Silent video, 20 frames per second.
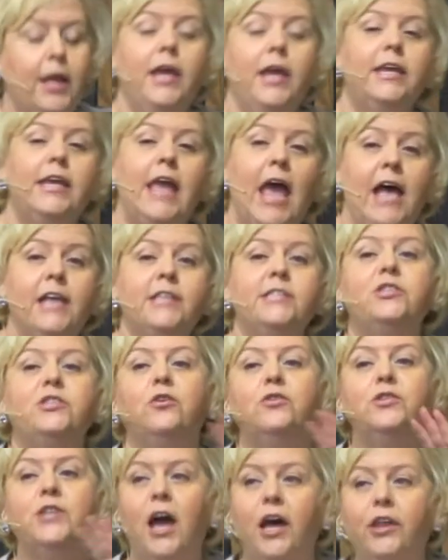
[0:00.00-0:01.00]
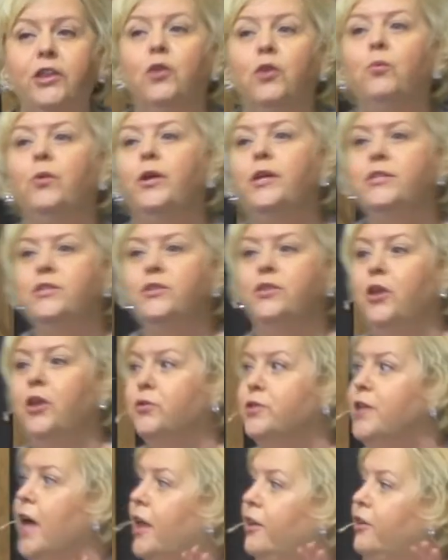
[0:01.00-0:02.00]
Yes, those other
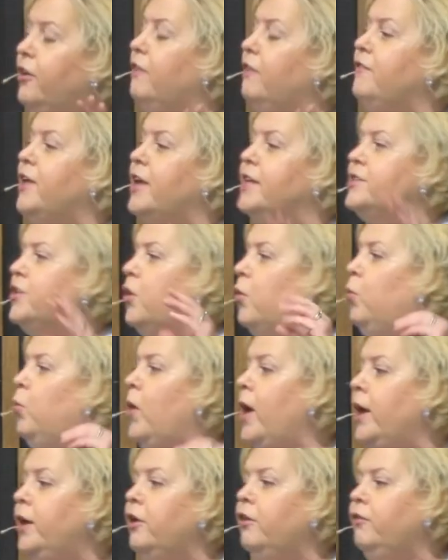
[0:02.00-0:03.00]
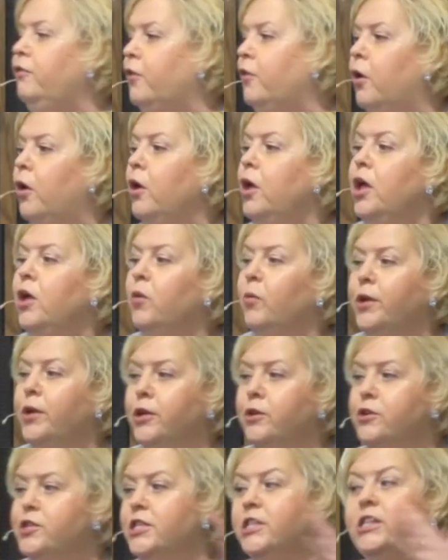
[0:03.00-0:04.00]
those other events are wonderful. When
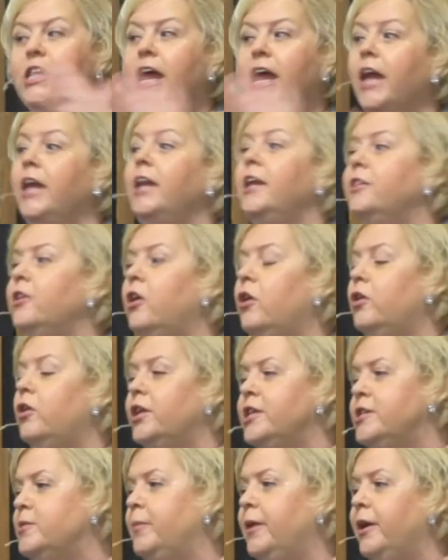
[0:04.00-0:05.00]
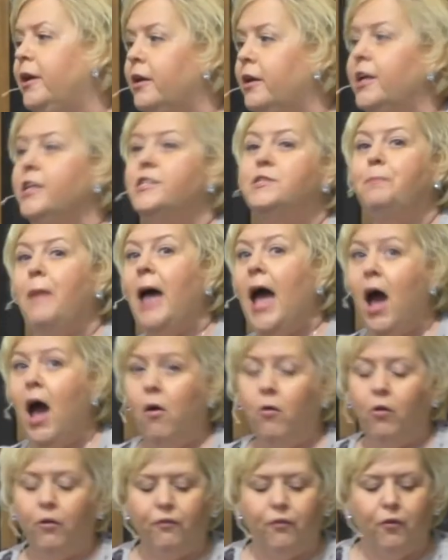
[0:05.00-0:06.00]
you're slain in the Holy Spirit, it's
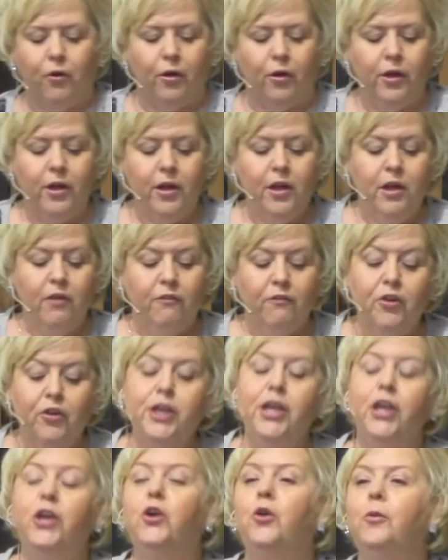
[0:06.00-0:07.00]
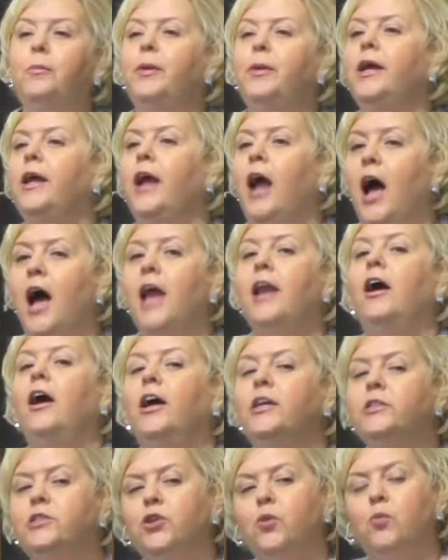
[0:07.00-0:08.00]
powerful for you, but God
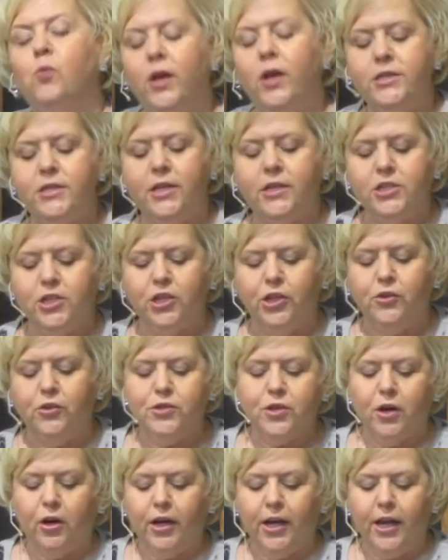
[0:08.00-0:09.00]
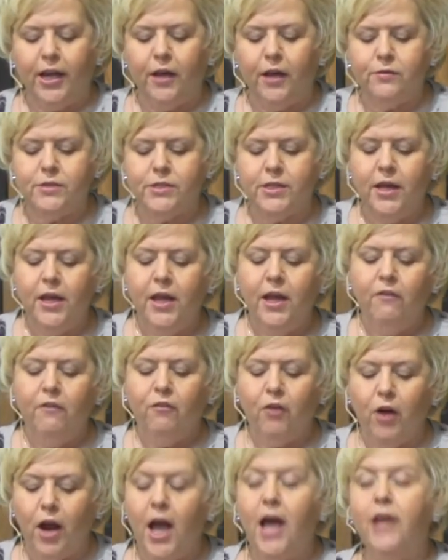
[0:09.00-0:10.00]
also wants us to use our gifts
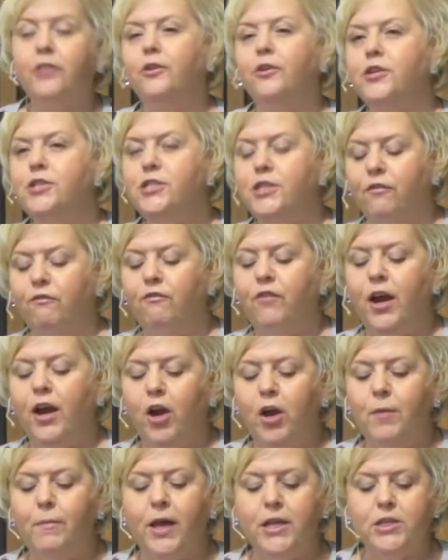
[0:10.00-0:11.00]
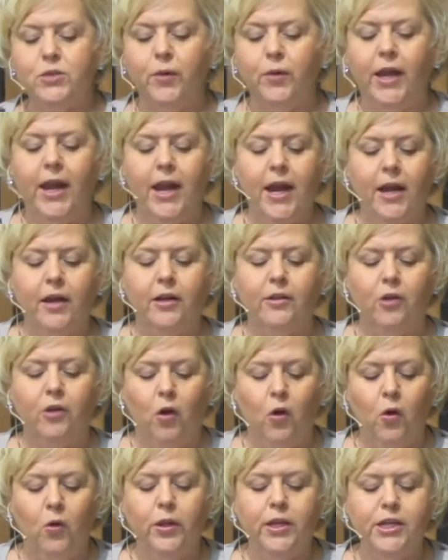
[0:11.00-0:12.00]
for others the very best we can and the
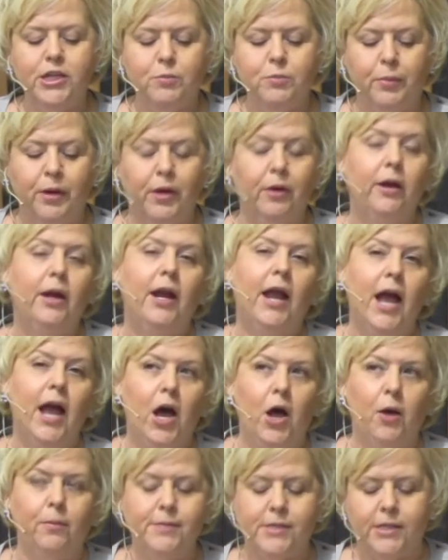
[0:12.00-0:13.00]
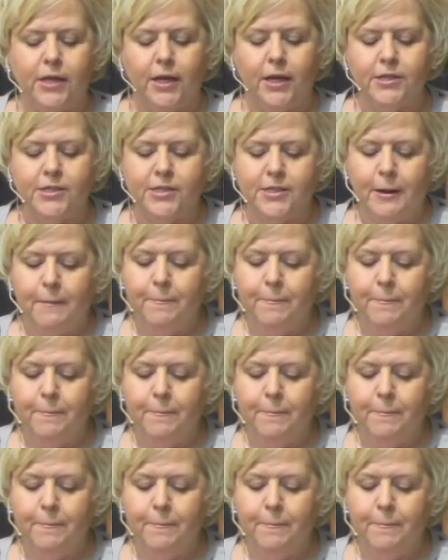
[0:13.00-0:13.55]
Holy Spirit helps us.